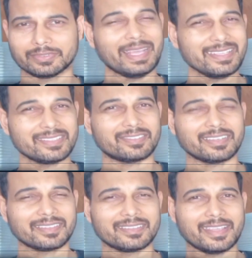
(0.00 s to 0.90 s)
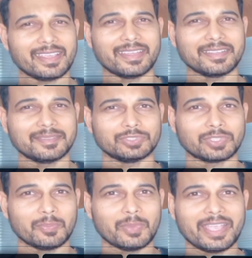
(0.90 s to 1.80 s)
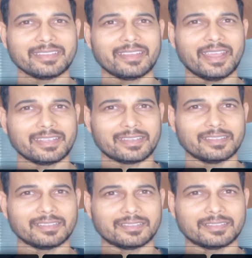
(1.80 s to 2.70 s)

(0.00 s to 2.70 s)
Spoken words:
When I instructed the AI to combine the helical